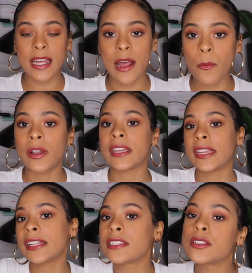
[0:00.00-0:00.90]
that I want to
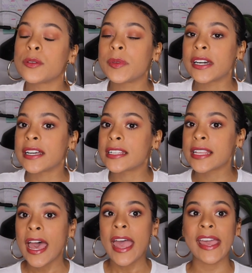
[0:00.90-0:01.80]
get into,
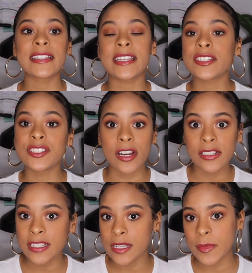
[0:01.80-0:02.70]
because it says
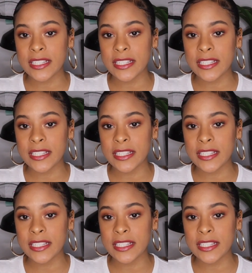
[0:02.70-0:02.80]
journalism,